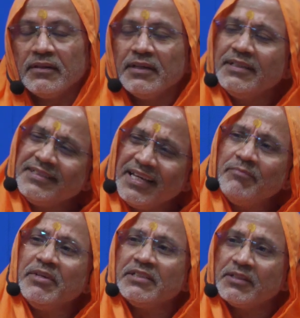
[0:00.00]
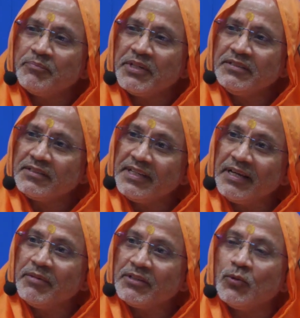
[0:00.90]
His name is, the priest
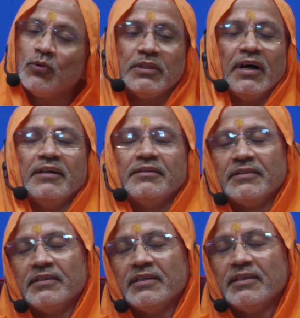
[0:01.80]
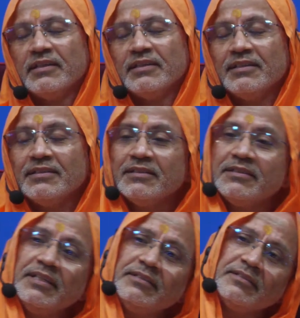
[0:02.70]
name is Hota.
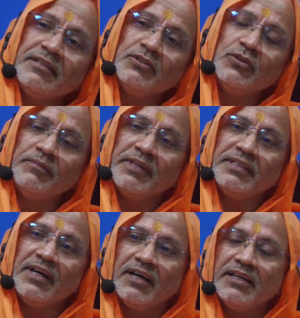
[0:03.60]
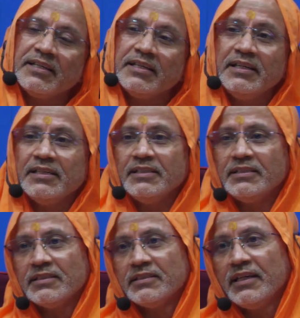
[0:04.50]
This Yajurveda
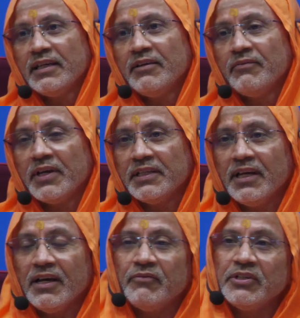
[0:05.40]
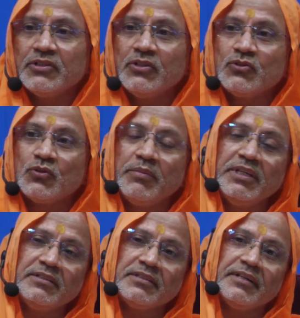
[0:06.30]
is the Veda which is to be
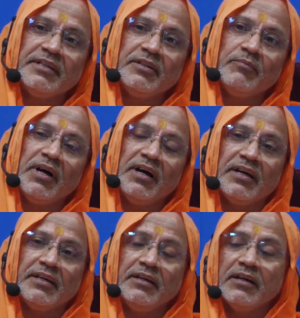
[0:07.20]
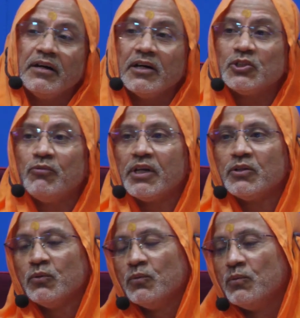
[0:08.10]
studied by Advaryu.